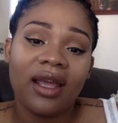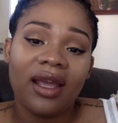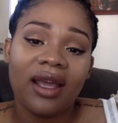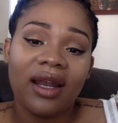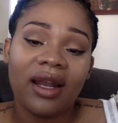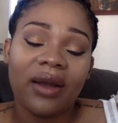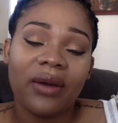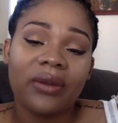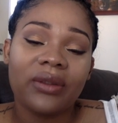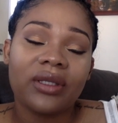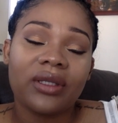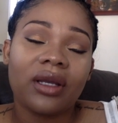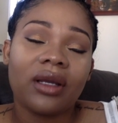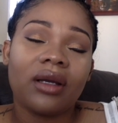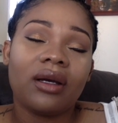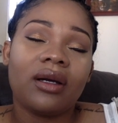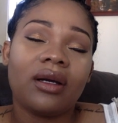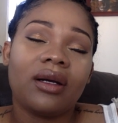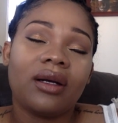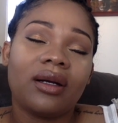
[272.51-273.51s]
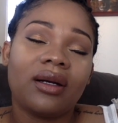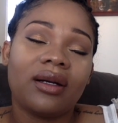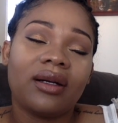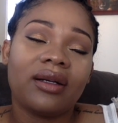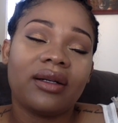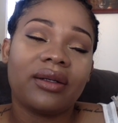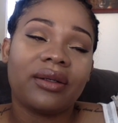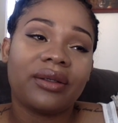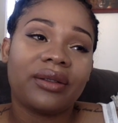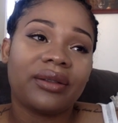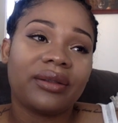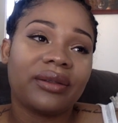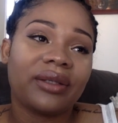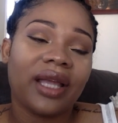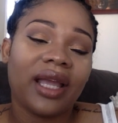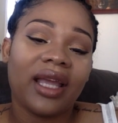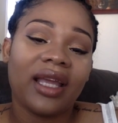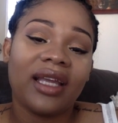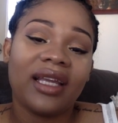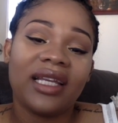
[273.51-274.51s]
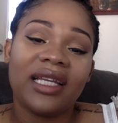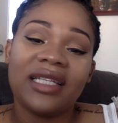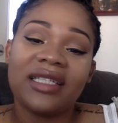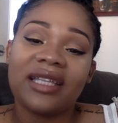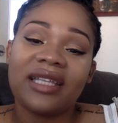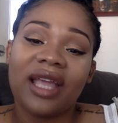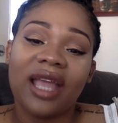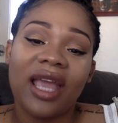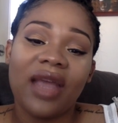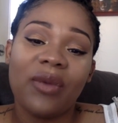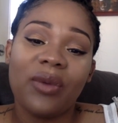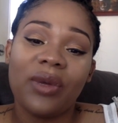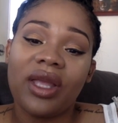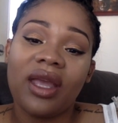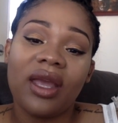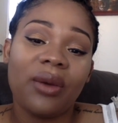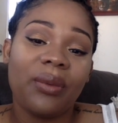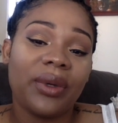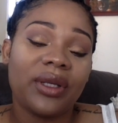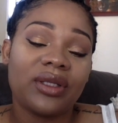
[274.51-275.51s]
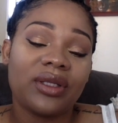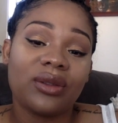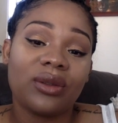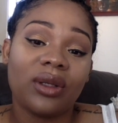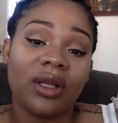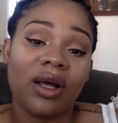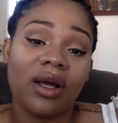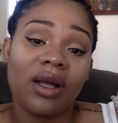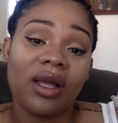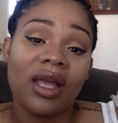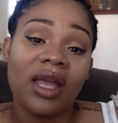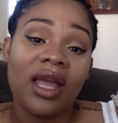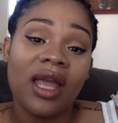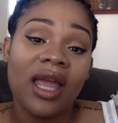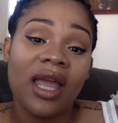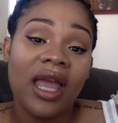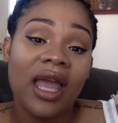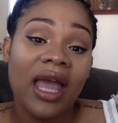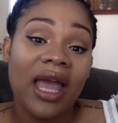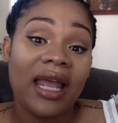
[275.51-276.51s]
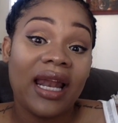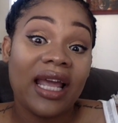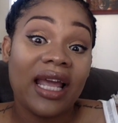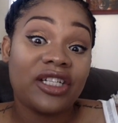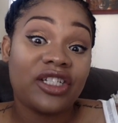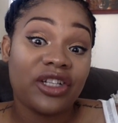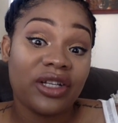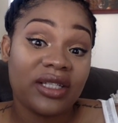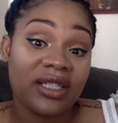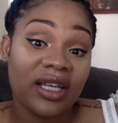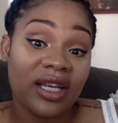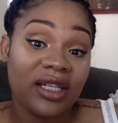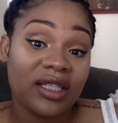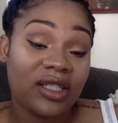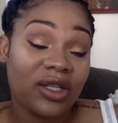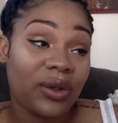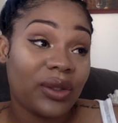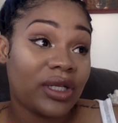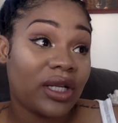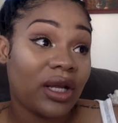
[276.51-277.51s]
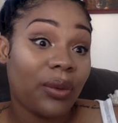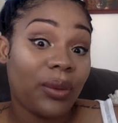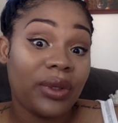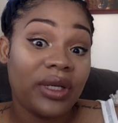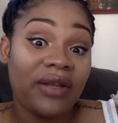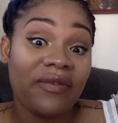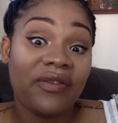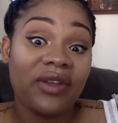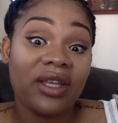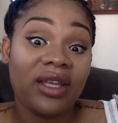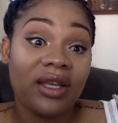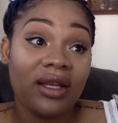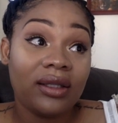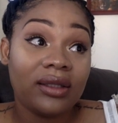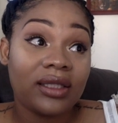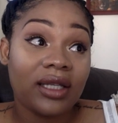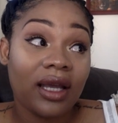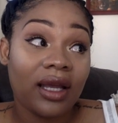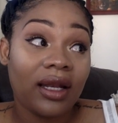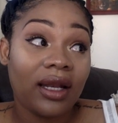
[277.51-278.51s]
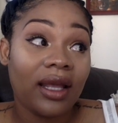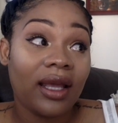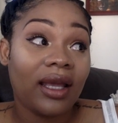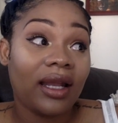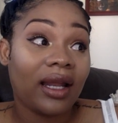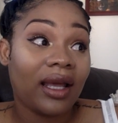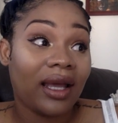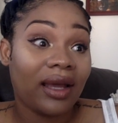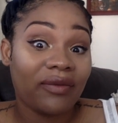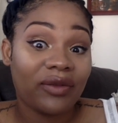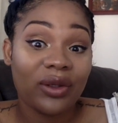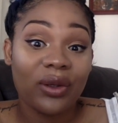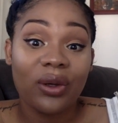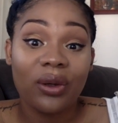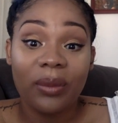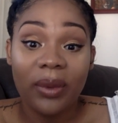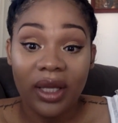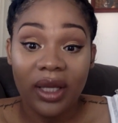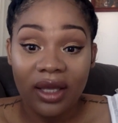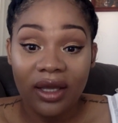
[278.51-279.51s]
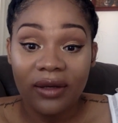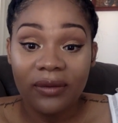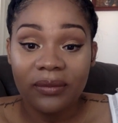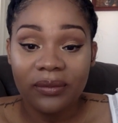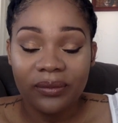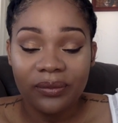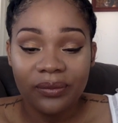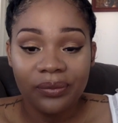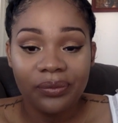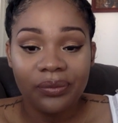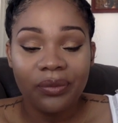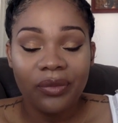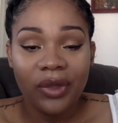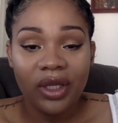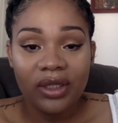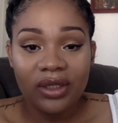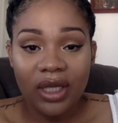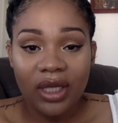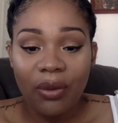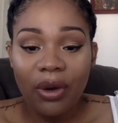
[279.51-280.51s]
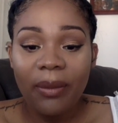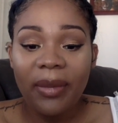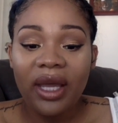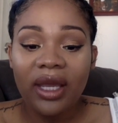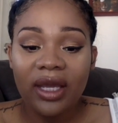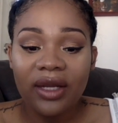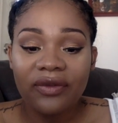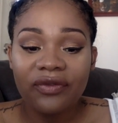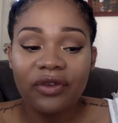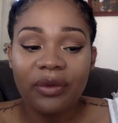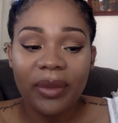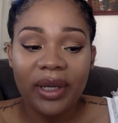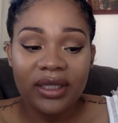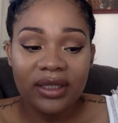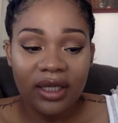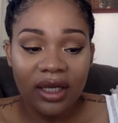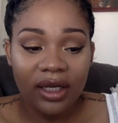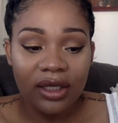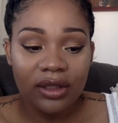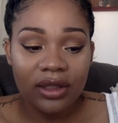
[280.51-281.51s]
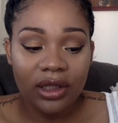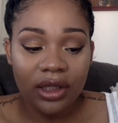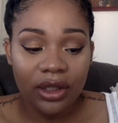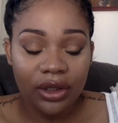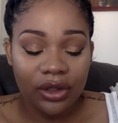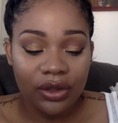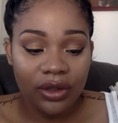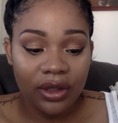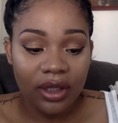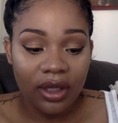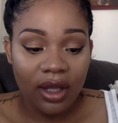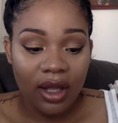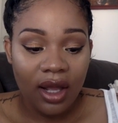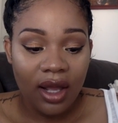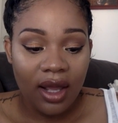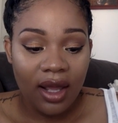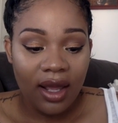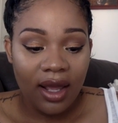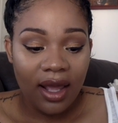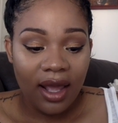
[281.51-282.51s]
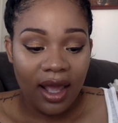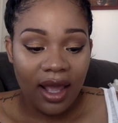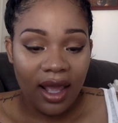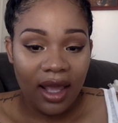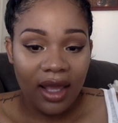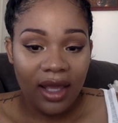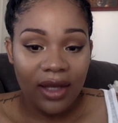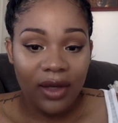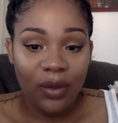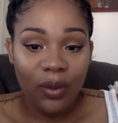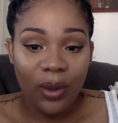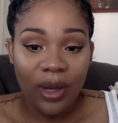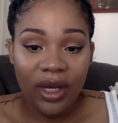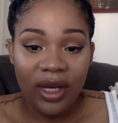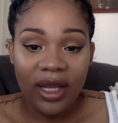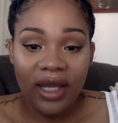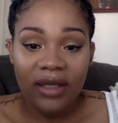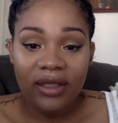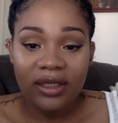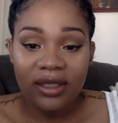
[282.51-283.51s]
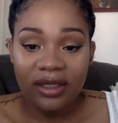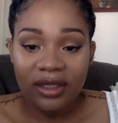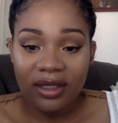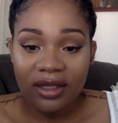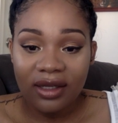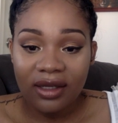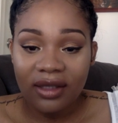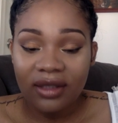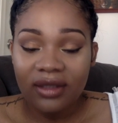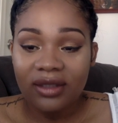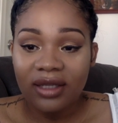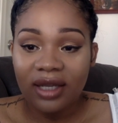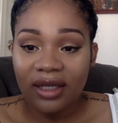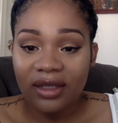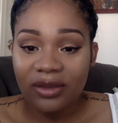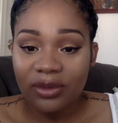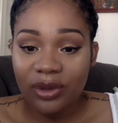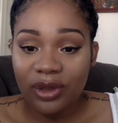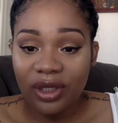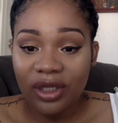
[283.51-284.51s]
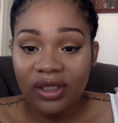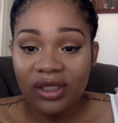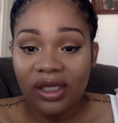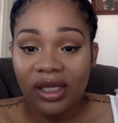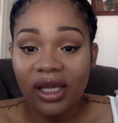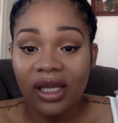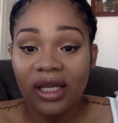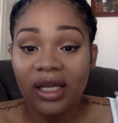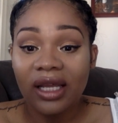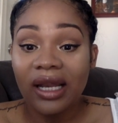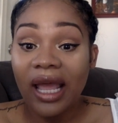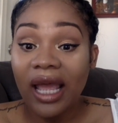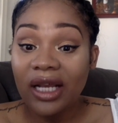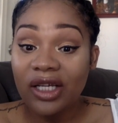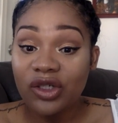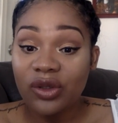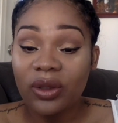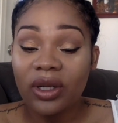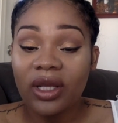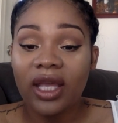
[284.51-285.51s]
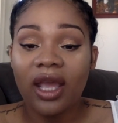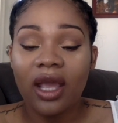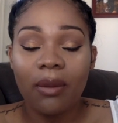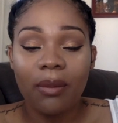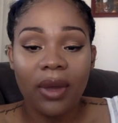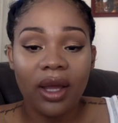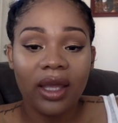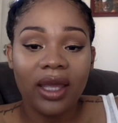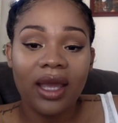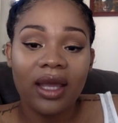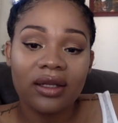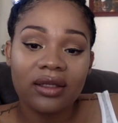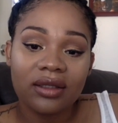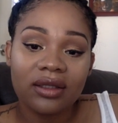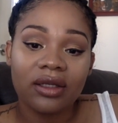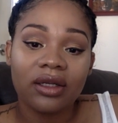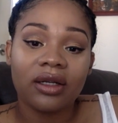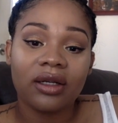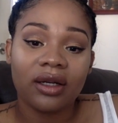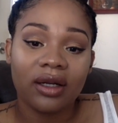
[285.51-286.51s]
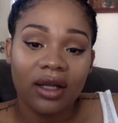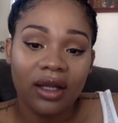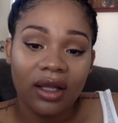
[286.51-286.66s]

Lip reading: And I was like, oh, okay. He's like, and we can't wait too long. And I just had surgery. I wasn't even healed yet, and I have to go back in. So I went back in for my second surgery, and when they did the test results again, it actually came back cancer.